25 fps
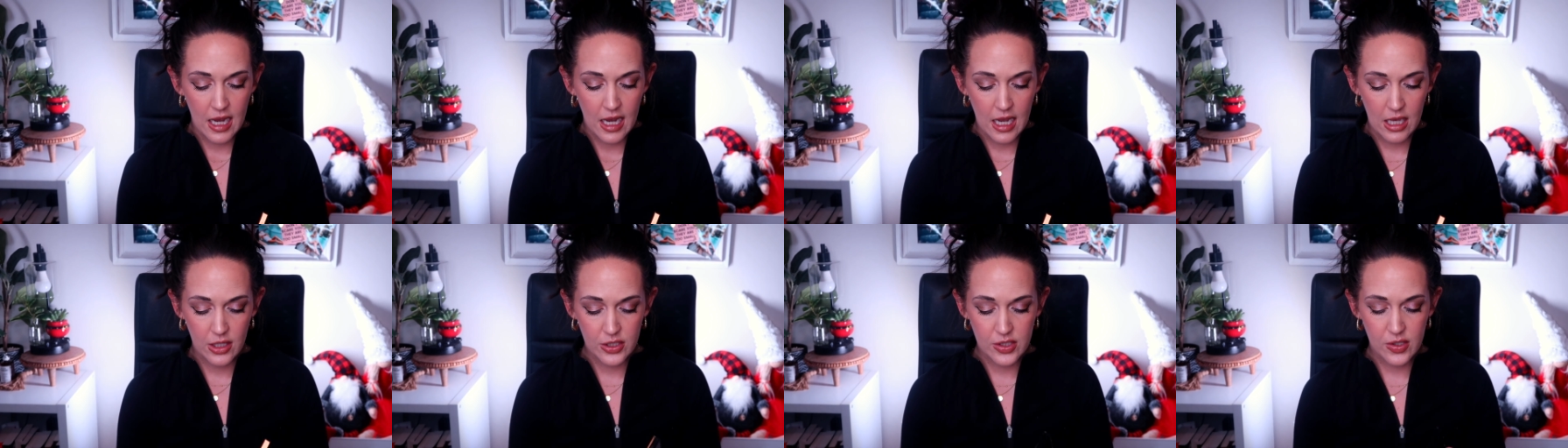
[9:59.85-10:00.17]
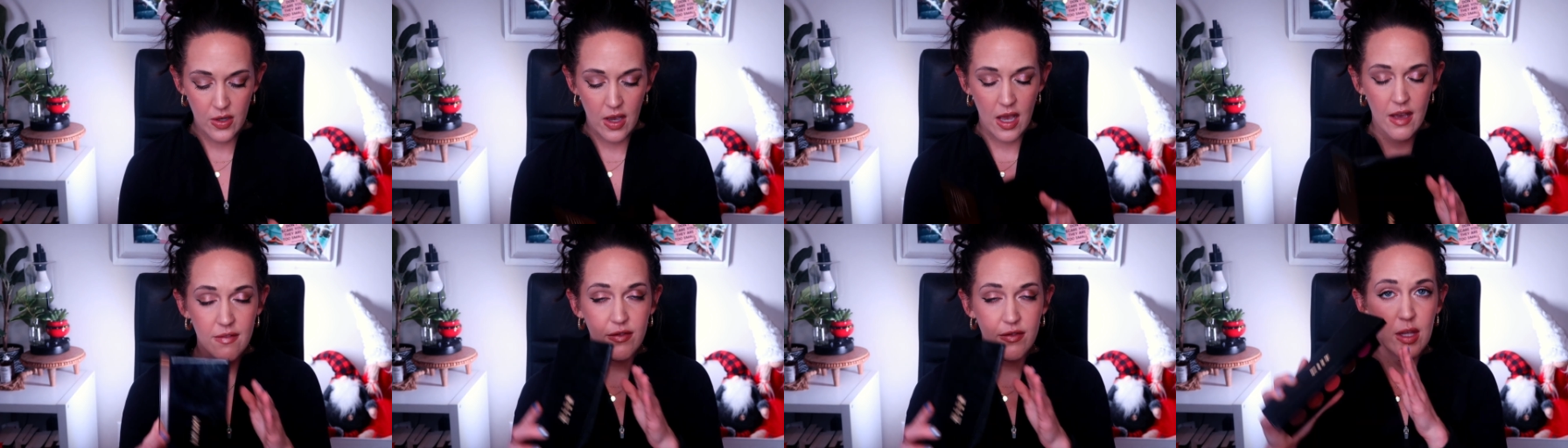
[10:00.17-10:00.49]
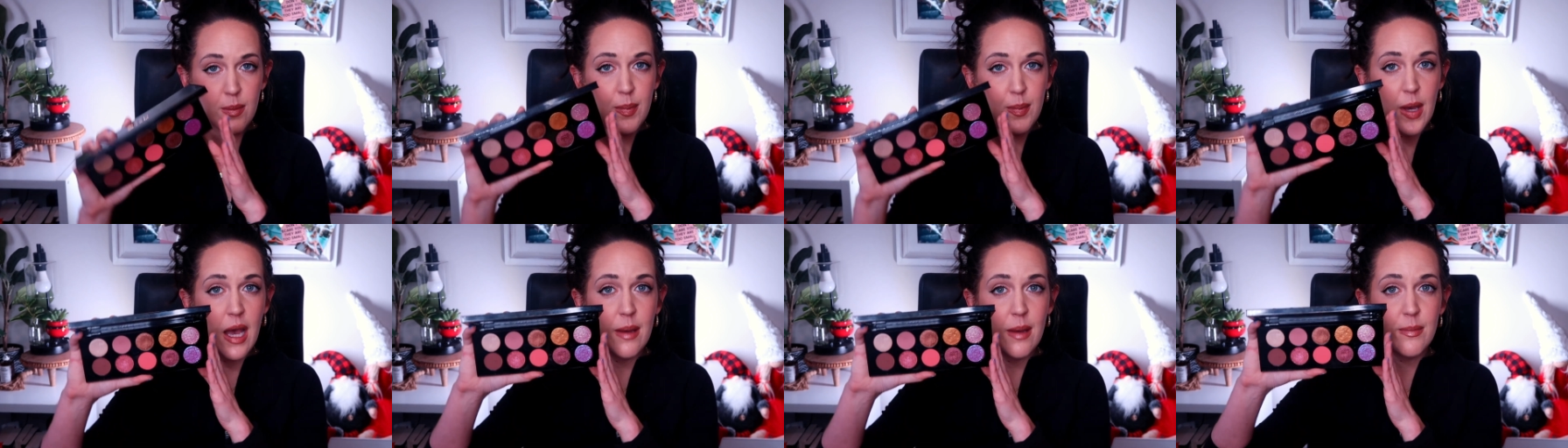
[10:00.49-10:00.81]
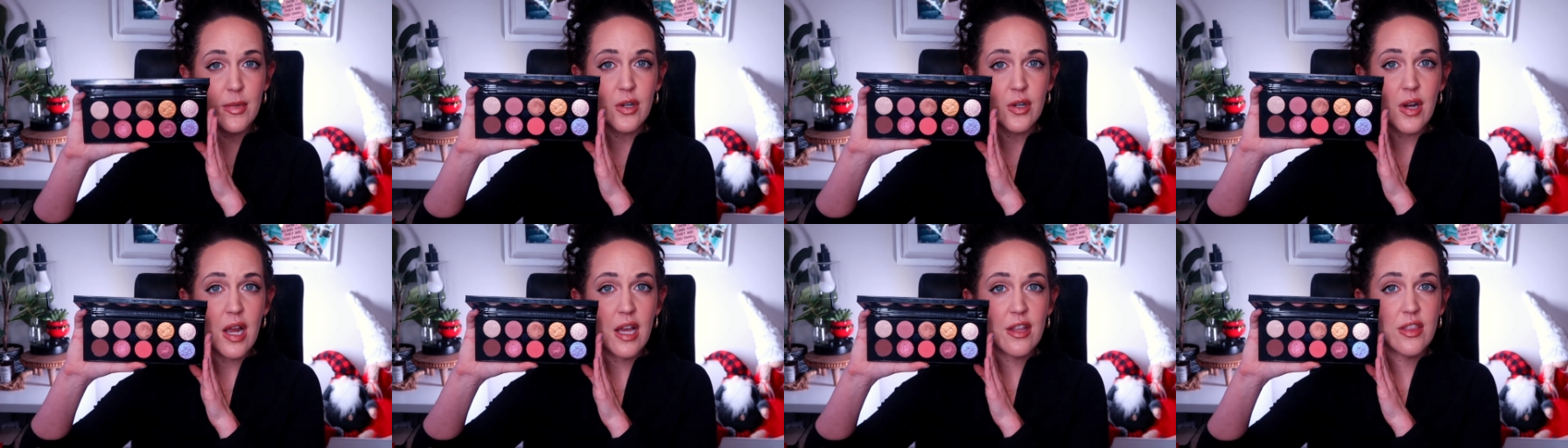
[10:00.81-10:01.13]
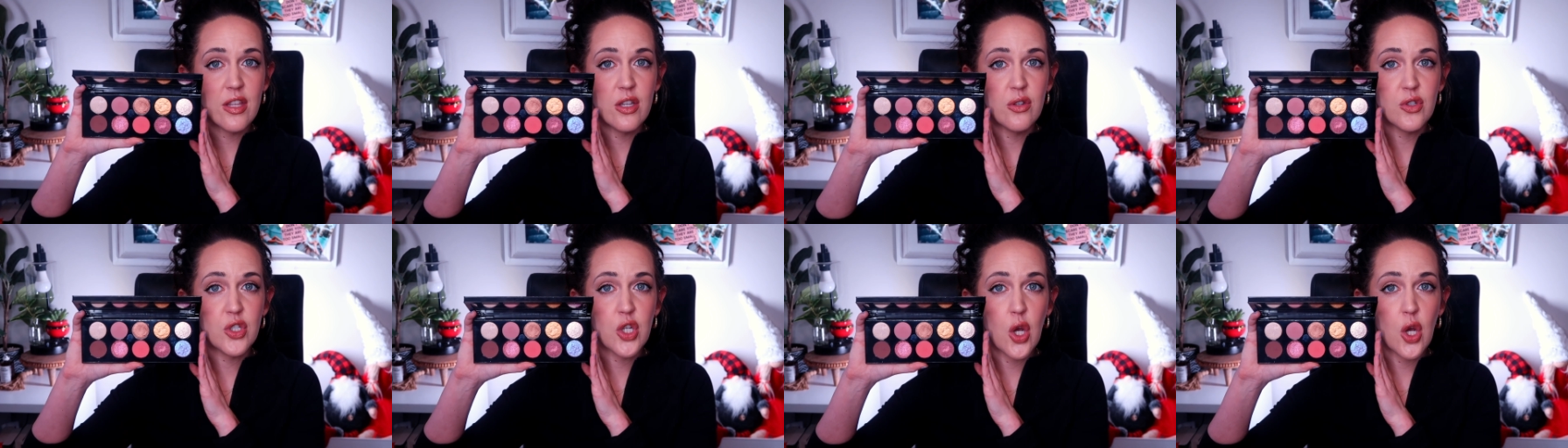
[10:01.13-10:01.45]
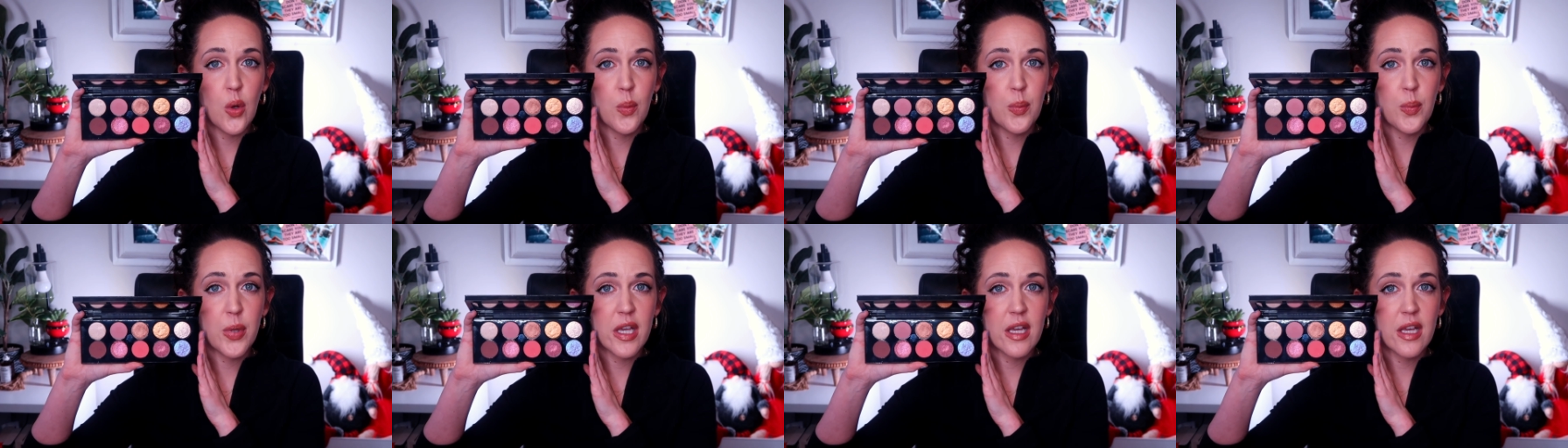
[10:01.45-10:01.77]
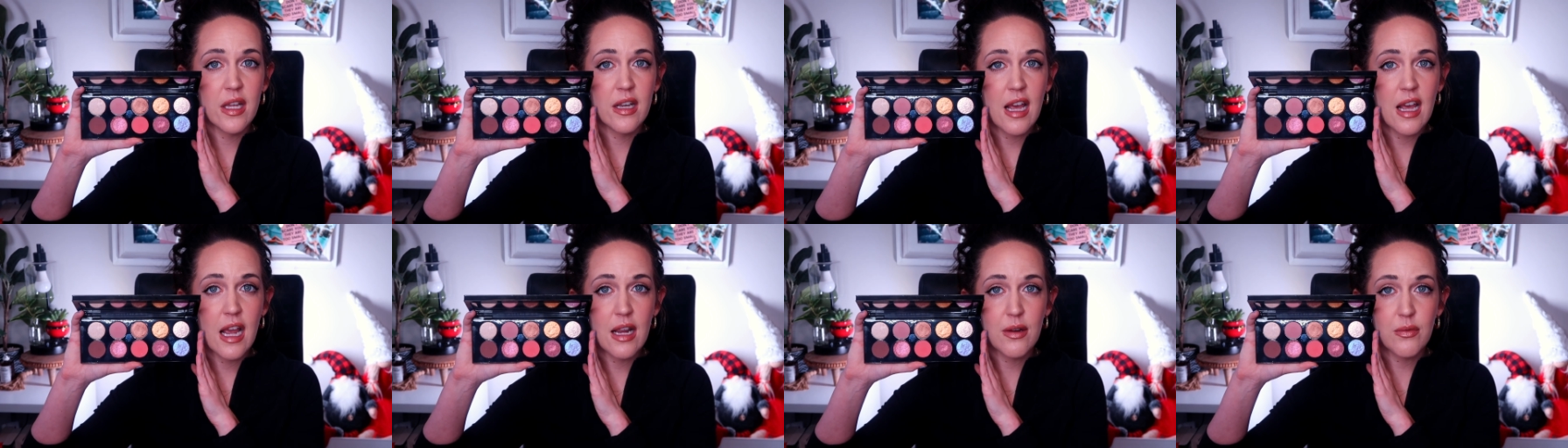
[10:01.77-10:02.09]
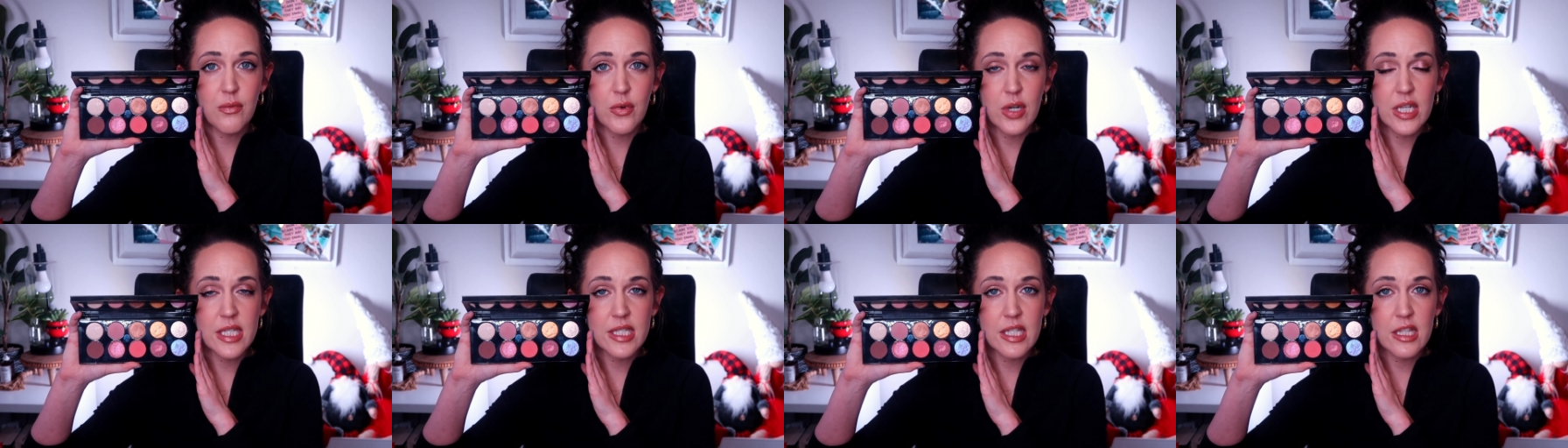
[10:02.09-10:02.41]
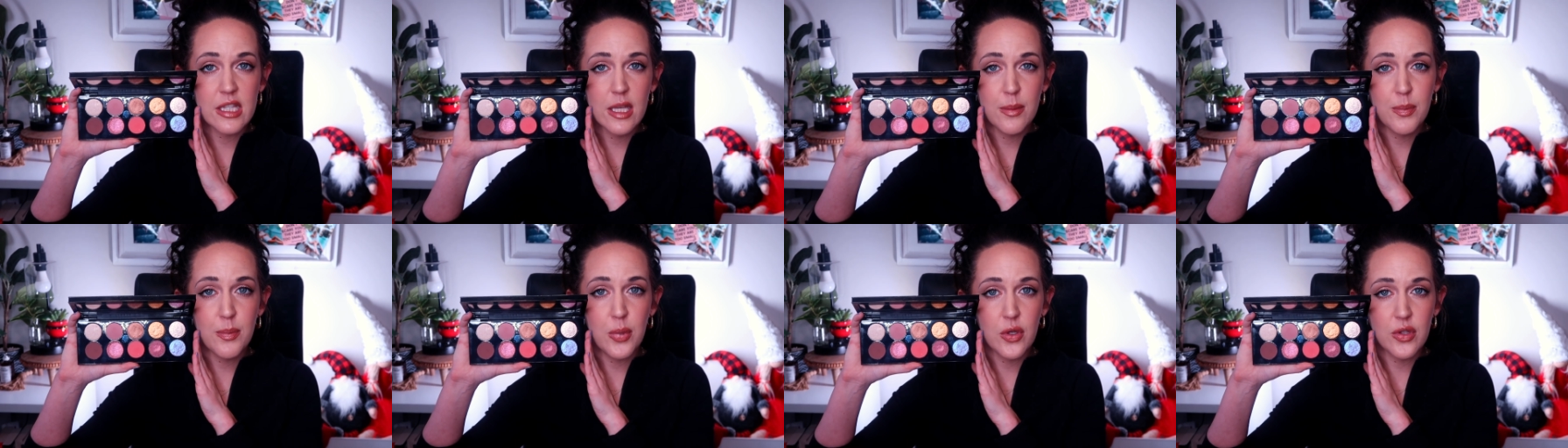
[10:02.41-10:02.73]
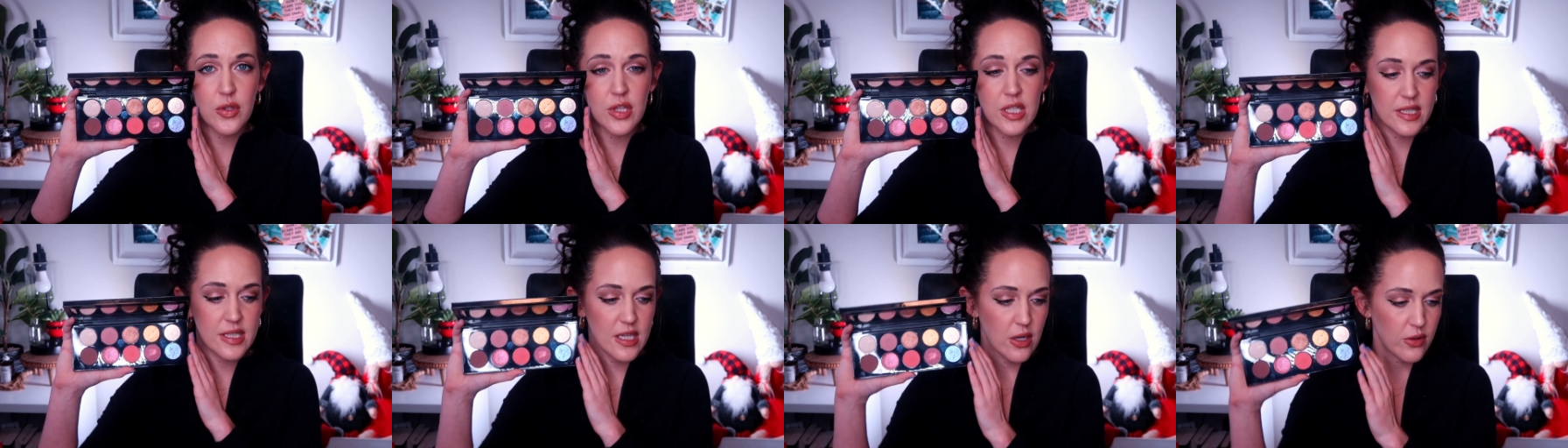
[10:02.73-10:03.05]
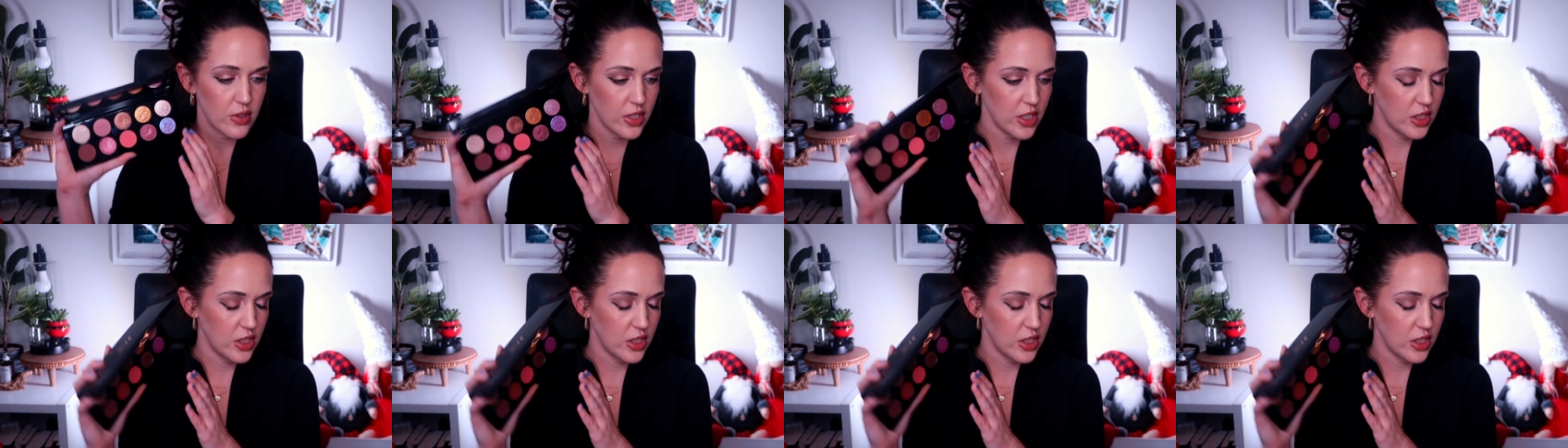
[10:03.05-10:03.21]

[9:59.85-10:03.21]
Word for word: I also have the Pat McGrath Utopian. I recently pulled this out